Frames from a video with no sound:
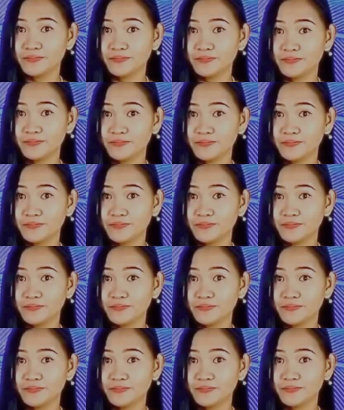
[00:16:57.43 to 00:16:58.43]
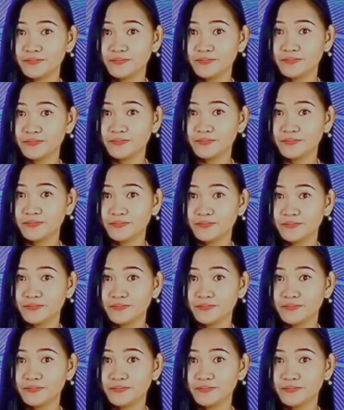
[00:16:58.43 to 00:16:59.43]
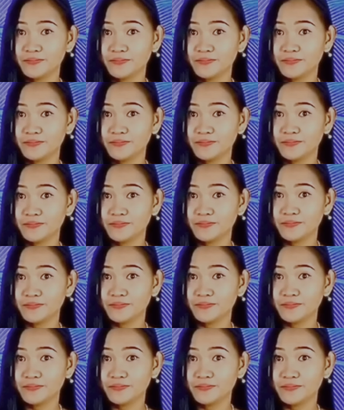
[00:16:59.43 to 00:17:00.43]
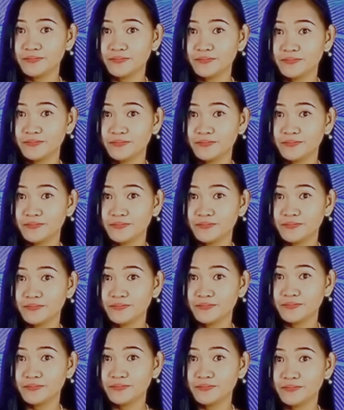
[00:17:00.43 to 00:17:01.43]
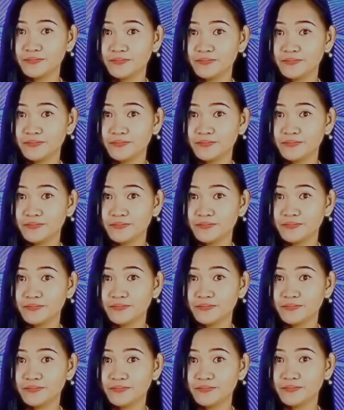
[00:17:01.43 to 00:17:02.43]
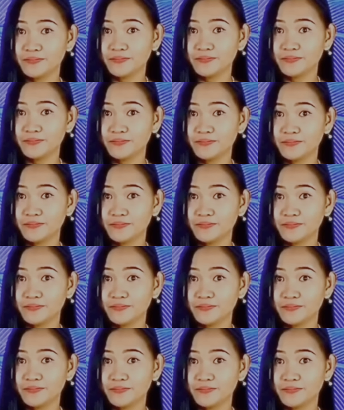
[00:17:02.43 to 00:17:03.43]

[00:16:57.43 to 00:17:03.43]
No words are spoken by the person on screen.